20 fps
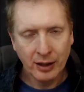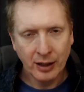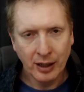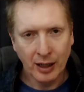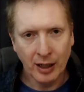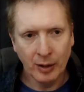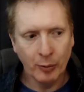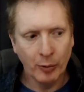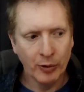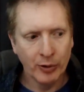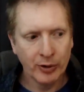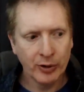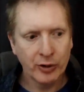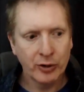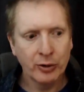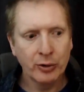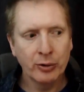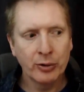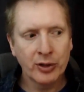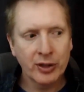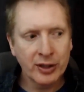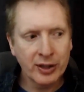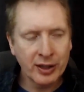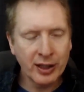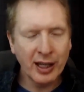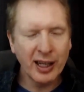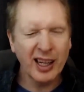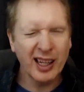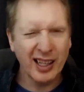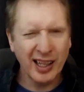I want to
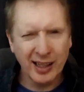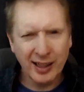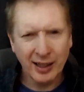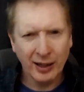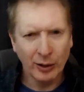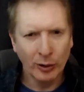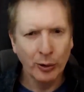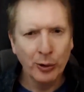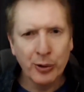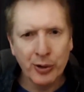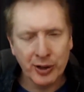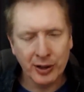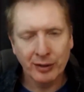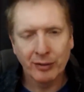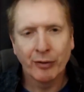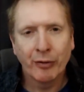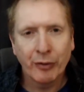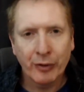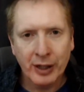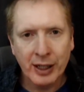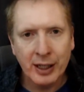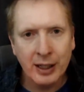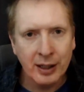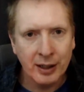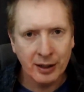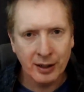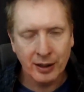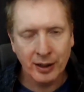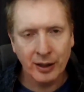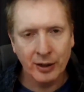stay kind of loose and
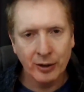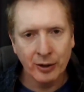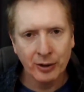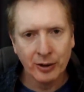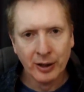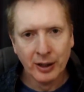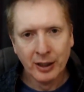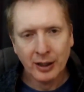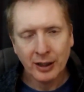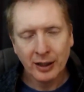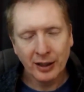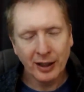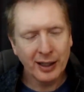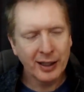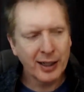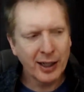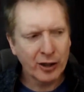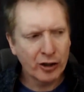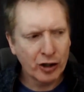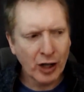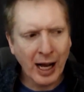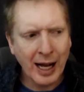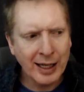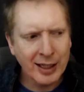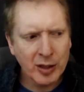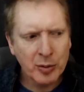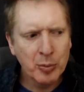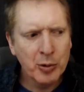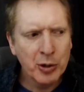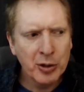free, you know, like a
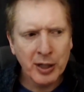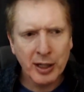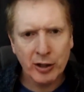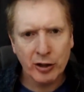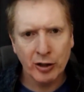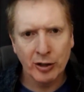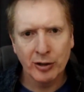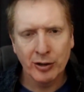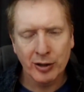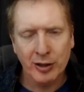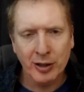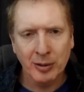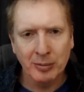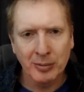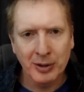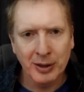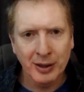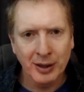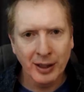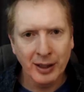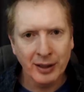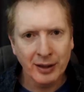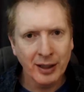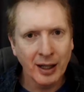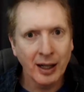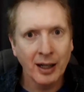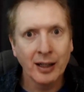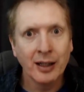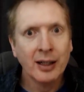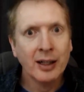jazz musician or something like
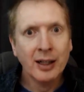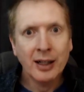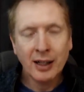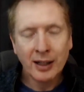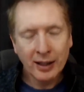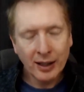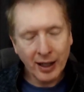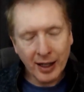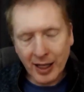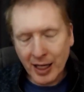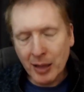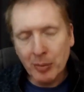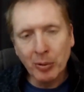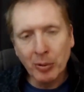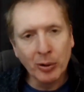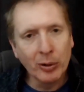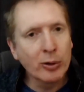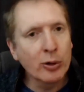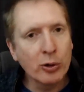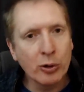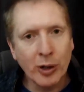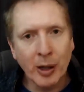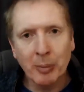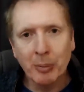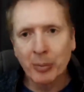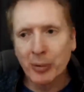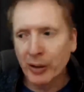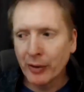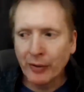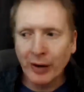that, able to
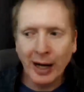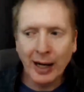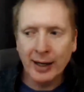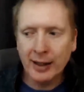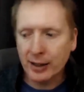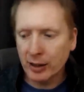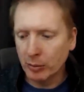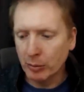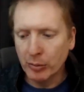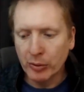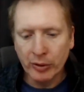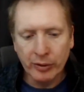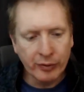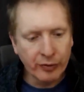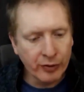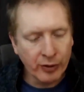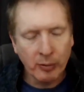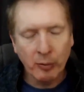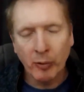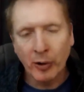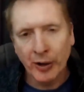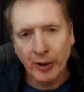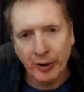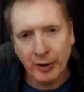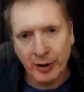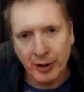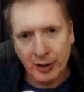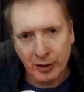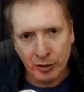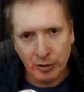improvise and move from one
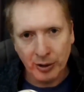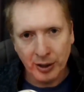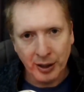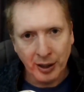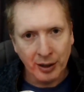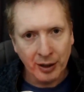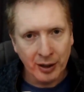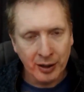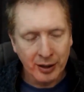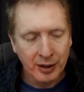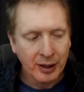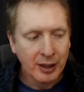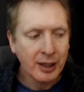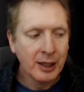thing to the other.